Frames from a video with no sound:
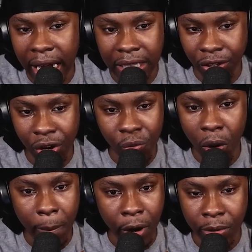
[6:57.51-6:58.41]
I don't know what
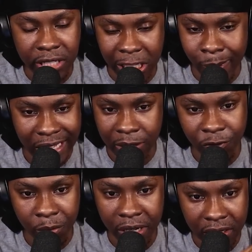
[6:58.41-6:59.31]
bro was expecting
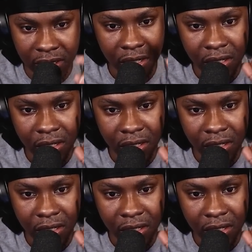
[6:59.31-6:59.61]
from this.